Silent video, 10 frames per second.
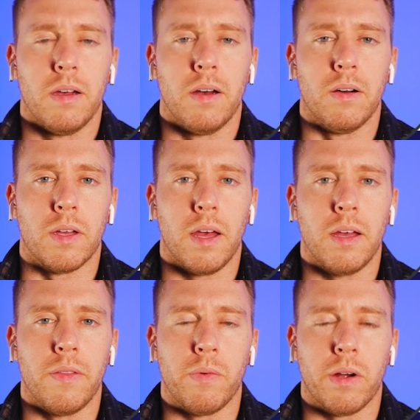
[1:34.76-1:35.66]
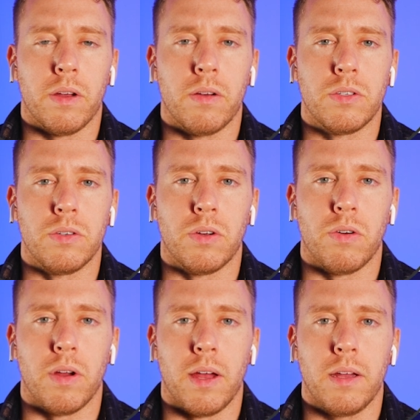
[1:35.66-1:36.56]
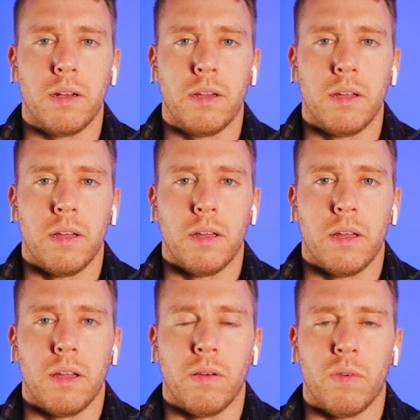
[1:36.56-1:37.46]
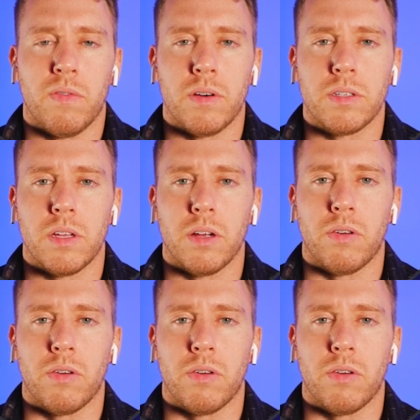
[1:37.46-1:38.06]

Okay, and then we're gonna go to create. And we're first gonna